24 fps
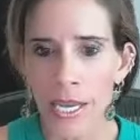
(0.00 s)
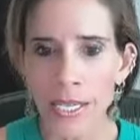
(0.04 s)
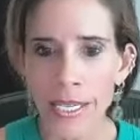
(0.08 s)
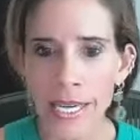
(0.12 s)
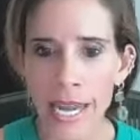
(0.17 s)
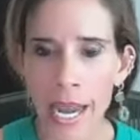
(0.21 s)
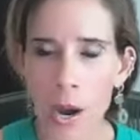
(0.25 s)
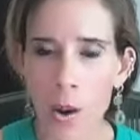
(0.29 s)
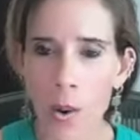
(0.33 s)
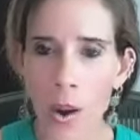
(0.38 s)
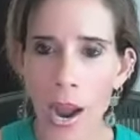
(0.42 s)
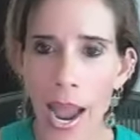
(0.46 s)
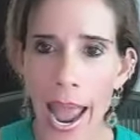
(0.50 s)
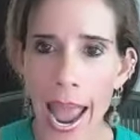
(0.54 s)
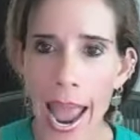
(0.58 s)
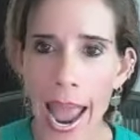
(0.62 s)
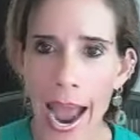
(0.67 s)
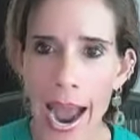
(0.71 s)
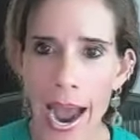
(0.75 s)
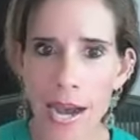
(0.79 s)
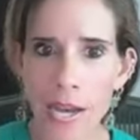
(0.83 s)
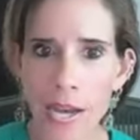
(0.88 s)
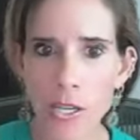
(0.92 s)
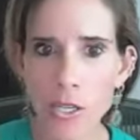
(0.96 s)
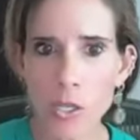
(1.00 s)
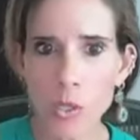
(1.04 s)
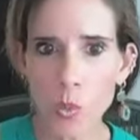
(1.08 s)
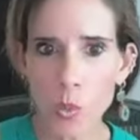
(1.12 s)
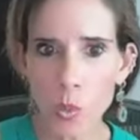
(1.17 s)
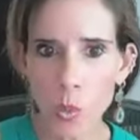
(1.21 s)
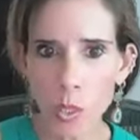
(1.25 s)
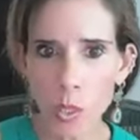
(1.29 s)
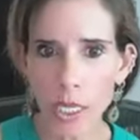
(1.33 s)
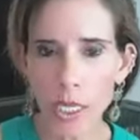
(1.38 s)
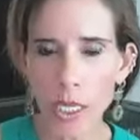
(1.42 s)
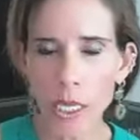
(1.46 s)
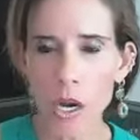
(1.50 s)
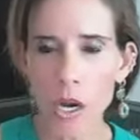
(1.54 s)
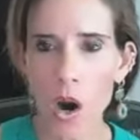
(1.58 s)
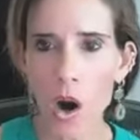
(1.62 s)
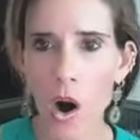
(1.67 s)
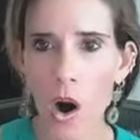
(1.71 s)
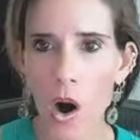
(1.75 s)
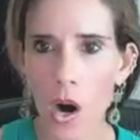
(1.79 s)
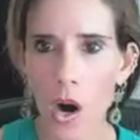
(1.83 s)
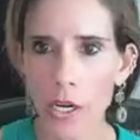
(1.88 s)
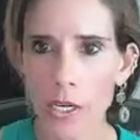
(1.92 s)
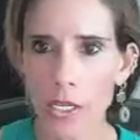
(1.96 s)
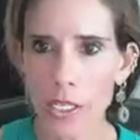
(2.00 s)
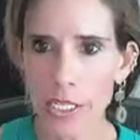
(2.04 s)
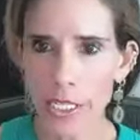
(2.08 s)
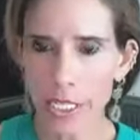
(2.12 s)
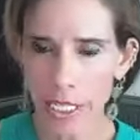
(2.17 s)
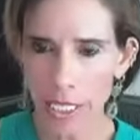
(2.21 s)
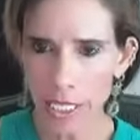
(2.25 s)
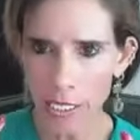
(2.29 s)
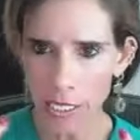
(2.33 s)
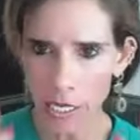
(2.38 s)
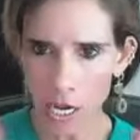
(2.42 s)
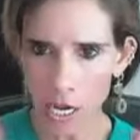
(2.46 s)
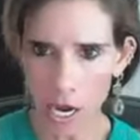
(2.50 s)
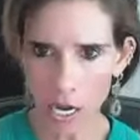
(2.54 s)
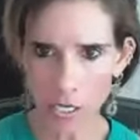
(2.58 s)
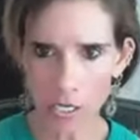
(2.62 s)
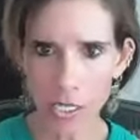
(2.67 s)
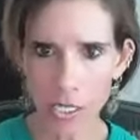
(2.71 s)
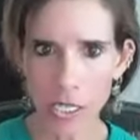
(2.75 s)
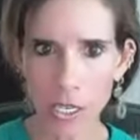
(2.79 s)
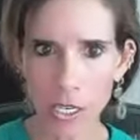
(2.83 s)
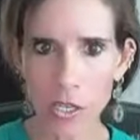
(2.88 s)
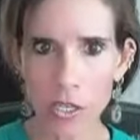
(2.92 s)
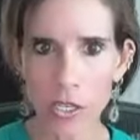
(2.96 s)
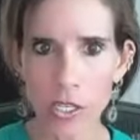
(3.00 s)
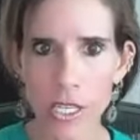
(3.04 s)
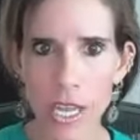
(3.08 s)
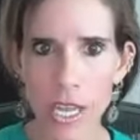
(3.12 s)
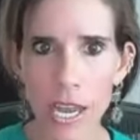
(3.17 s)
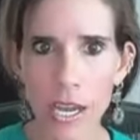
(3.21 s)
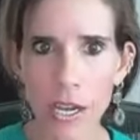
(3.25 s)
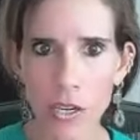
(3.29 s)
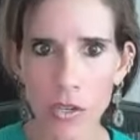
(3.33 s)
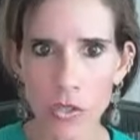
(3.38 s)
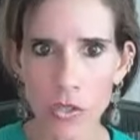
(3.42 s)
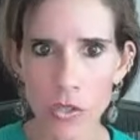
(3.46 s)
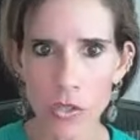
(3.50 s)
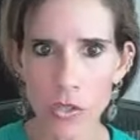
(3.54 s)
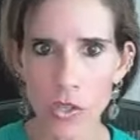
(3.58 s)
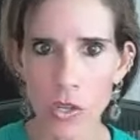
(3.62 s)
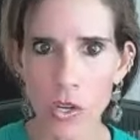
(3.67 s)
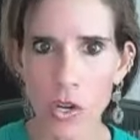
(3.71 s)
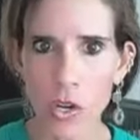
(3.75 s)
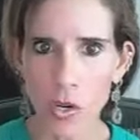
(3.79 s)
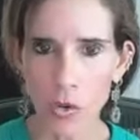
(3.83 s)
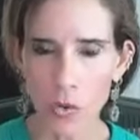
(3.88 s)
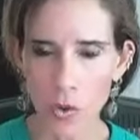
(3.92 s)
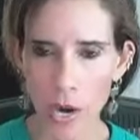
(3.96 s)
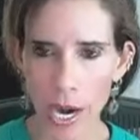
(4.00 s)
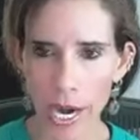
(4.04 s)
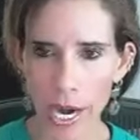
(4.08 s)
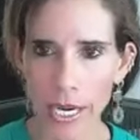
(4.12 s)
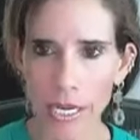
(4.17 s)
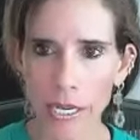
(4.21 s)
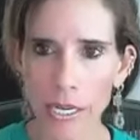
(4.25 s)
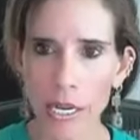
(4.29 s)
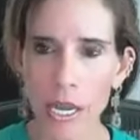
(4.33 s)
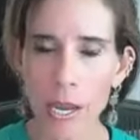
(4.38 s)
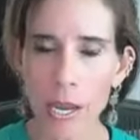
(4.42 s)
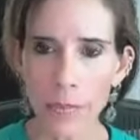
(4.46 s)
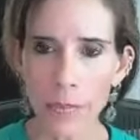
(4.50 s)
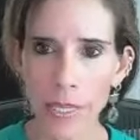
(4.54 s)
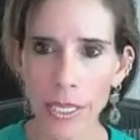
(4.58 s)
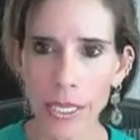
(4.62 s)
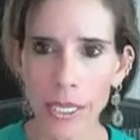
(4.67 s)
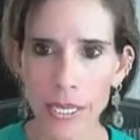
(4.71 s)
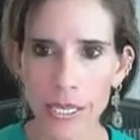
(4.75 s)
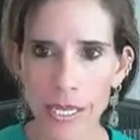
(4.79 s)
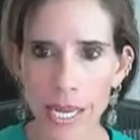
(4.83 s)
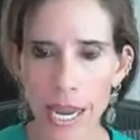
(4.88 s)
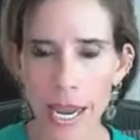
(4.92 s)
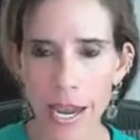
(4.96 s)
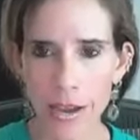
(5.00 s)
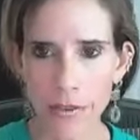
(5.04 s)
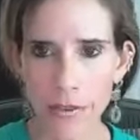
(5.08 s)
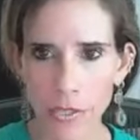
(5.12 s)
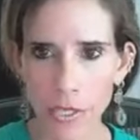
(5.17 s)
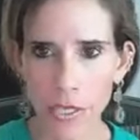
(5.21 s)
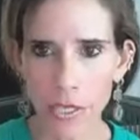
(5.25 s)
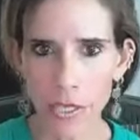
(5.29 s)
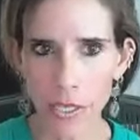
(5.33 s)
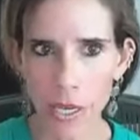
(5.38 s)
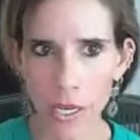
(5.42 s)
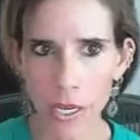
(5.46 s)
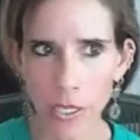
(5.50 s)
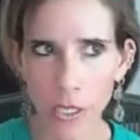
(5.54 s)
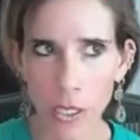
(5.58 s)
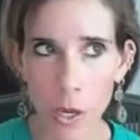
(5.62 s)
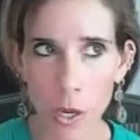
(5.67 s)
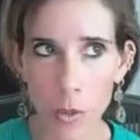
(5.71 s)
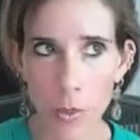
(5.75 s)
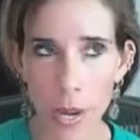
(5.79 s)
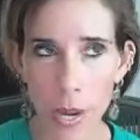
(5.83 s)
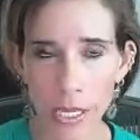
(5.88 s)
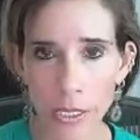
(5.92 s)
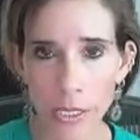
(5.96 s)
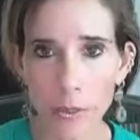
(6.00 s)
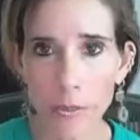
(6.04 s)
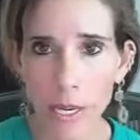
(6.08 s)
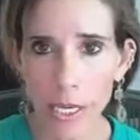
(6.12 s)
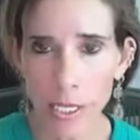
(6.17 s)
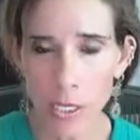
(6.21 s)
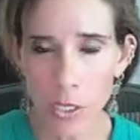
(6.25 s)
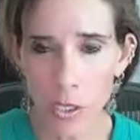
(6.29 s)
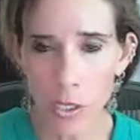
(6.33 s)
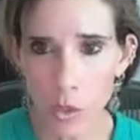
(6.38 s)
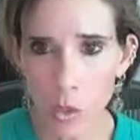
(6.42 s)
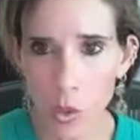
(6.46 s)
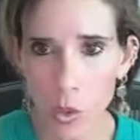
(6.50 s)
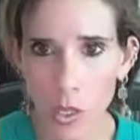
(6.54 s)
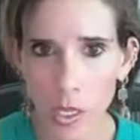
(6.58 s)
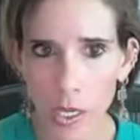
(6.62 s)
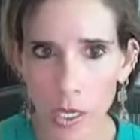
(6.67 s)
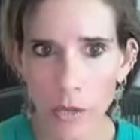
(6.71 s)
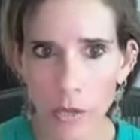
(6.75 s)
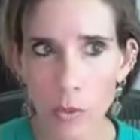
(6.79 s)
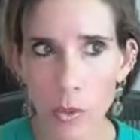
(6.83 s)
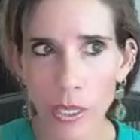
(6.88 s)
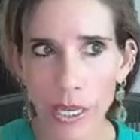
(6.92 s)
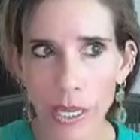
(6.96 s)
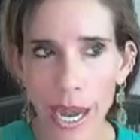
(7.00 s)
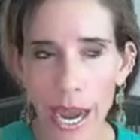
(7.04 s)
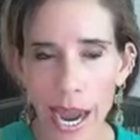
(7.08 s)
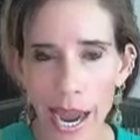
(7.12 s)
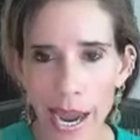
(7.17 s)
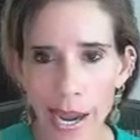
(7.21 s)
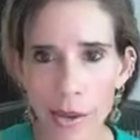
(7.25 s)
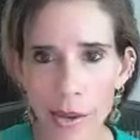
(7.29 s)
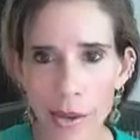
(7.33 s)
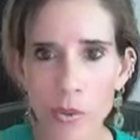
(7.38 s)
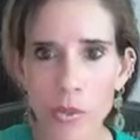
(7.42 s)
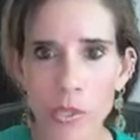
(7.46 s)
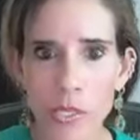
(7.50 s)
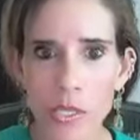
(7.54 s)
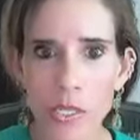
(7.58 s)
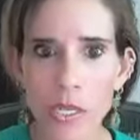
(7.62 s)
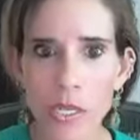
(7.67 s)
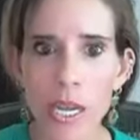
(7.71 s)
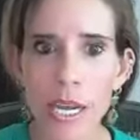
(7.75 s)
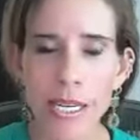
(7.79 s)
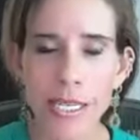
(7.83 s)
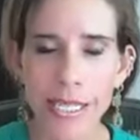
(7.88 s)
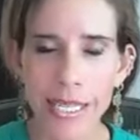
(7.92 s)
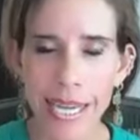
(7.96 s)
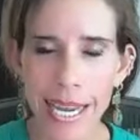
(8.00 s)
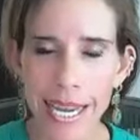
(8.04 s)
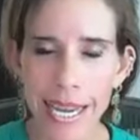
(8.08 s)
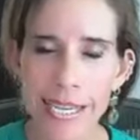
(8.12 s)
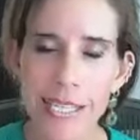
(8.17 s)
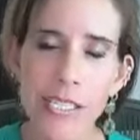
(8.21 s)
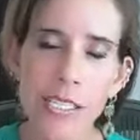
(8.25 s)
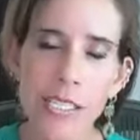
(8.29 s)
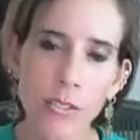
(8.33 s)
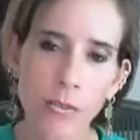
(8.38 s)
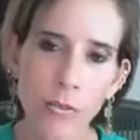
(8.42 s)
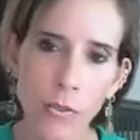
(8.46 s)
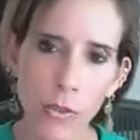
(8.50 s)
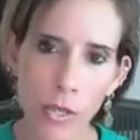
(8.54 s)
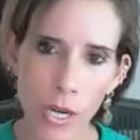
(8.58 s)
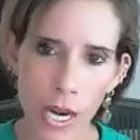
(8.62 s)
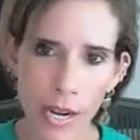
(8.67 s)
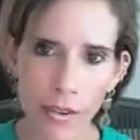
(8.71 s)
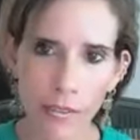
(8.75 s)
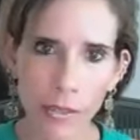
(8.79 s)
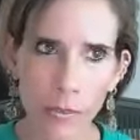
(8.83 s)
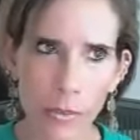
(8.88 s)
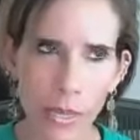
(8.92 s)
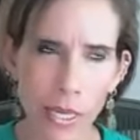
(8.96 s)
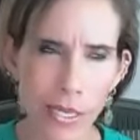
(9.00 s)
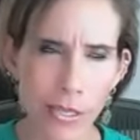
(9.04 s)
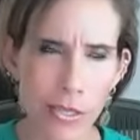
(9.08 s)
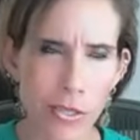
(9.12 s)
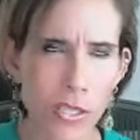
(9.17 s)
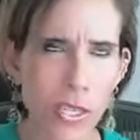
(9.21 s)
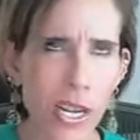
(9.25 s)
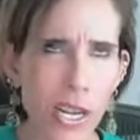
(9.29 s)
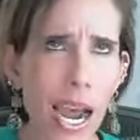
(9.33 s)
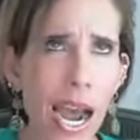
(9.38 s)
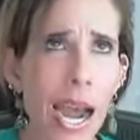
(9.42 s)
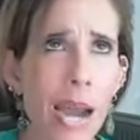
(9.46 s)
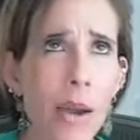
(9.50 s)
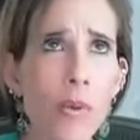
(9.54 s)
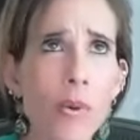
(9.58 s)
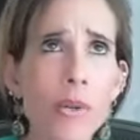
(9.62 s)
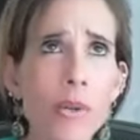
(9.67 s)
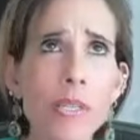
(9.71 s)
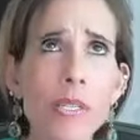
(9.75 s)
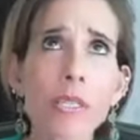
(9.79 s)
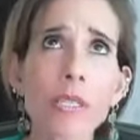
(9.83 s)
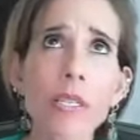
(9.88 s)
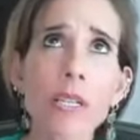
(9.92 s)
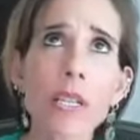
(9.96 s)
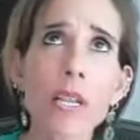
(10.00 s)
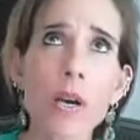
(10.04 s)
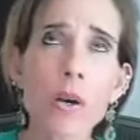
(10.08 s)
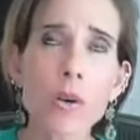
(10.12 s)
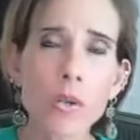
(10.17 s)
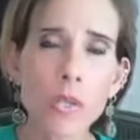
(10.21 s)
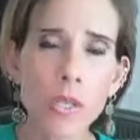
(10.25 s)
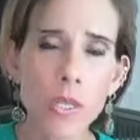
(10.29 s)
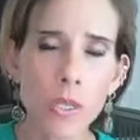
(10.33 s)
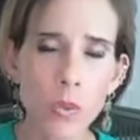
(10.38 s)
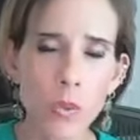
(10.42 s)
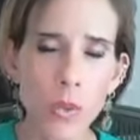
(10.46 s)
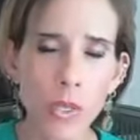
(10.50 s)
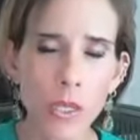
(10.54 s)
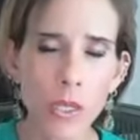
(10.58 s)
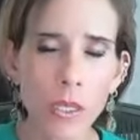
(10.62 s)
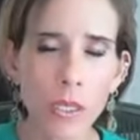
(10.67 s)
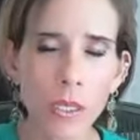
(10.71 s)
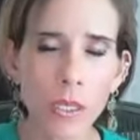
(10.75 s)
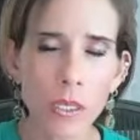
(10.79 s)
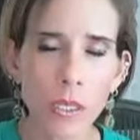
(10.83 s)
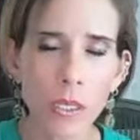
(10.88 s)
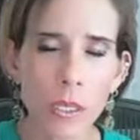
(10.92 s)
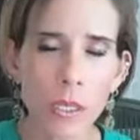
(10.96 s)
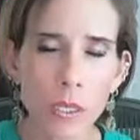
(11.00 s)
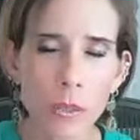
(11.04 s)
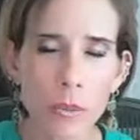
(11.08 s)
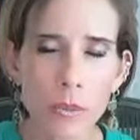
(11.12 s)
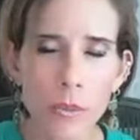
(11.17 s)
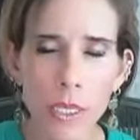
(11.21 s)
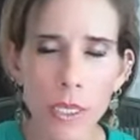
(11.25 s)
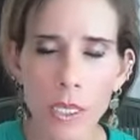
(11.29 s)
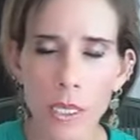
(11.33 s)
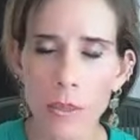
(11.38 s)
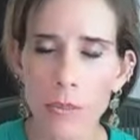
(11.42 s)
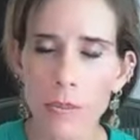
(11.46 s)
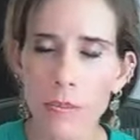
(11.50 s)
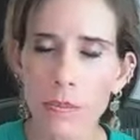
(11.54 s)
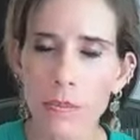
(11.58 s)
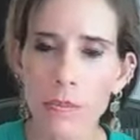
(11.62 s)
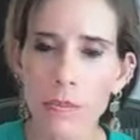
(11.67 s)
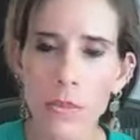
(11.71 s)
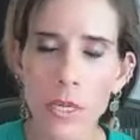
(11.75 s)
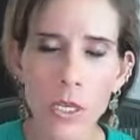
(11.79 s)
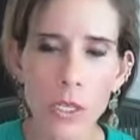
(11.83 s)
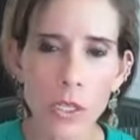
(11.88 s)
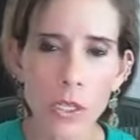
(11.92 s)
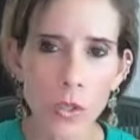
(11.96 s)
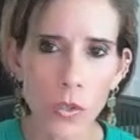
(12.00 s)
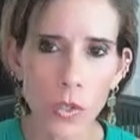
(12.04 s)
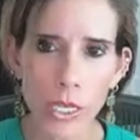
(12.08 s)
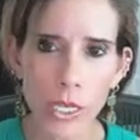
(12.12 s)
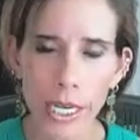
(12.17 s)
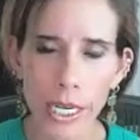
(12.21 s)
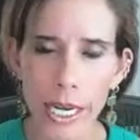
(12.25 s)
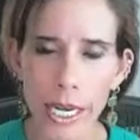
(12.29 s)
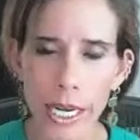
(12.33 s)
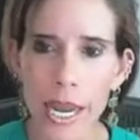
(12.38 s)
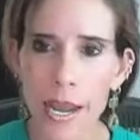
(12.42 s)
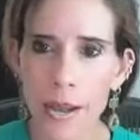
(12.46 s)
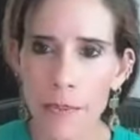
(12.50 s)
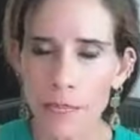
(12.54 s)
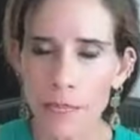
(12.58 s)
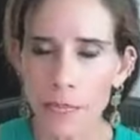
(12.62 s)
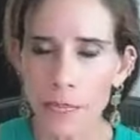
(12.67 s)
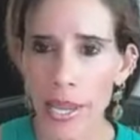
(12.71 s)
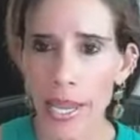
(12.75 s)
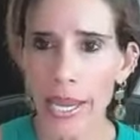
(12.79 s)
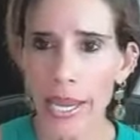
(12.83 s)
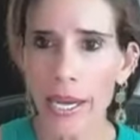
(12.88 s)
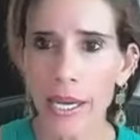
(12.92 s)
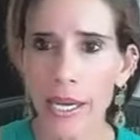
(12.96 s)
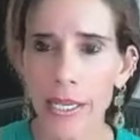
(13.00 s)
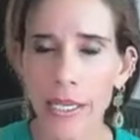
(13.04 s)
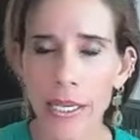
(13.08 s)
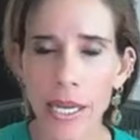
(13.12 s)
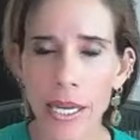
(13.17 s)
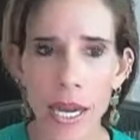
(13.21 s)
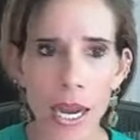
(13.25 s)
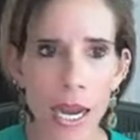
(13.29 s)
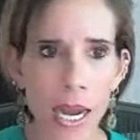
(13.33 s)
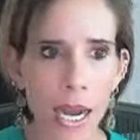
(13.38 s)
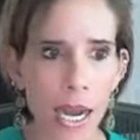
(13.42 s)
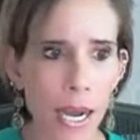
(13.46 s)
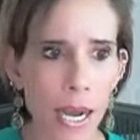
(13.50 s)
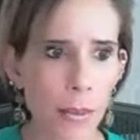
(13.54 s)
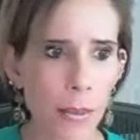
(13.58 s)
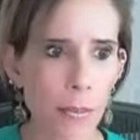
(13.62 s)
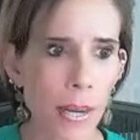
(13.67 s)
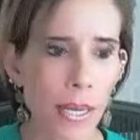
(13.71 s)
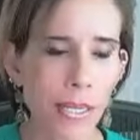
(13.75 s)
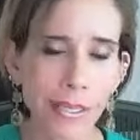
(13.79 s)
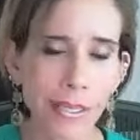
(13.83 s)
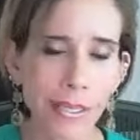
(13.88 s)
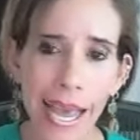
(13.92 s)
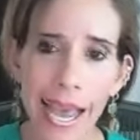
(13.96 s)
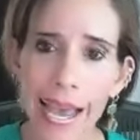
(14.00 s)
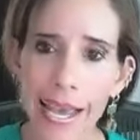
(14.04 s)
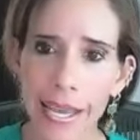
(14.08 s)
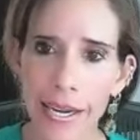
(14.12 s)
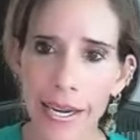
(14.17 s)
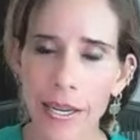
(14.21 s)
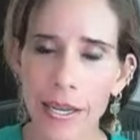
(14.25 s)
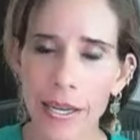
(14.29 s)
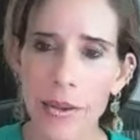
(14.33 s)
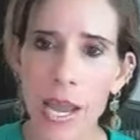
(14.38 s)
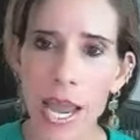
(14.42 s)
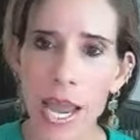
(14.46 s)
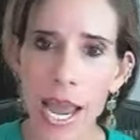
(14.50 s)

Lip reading: Now, as we are detoxing our cells, right? Because I have to go back to my story of when I was tested for heavy metals. I was loaded with aluminum, mercury, and lead.